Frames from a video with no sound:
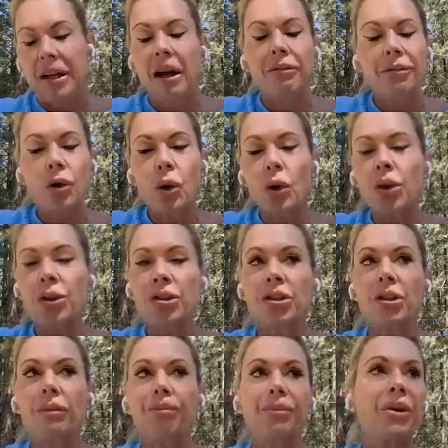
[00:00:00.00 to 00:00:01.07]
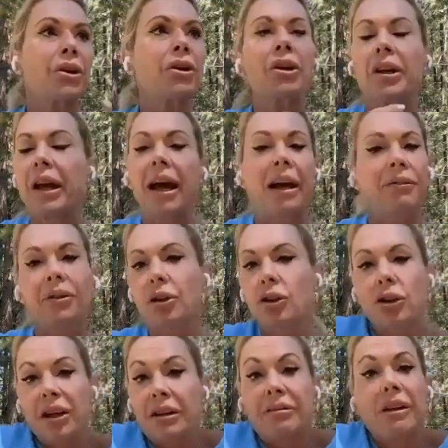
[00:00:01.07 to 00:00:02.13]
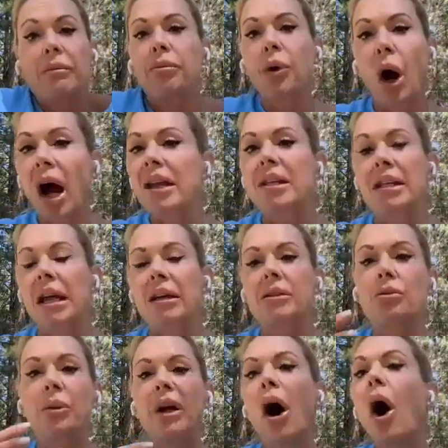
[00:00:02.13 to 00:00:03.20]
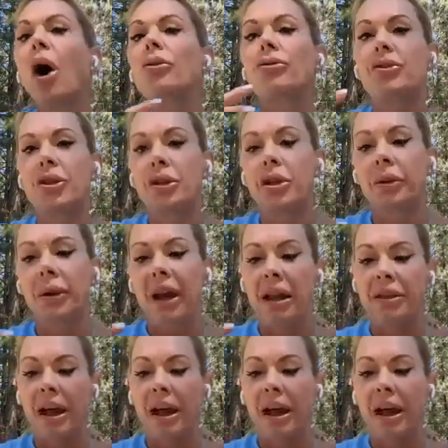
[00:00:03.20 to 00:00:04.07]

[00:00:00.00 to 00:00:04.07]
Now, of course, you're going to have your grieving process. We all do.